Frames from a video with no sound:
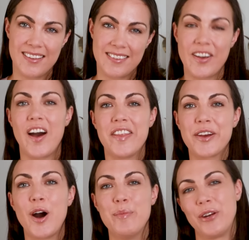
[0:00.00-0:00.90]
So other
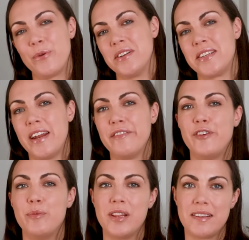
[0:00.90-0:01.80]
common quantitative
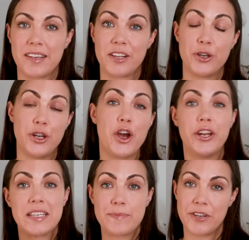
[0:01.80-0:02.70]
formulas include
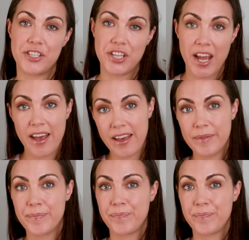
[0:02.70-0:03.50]
earnings per share,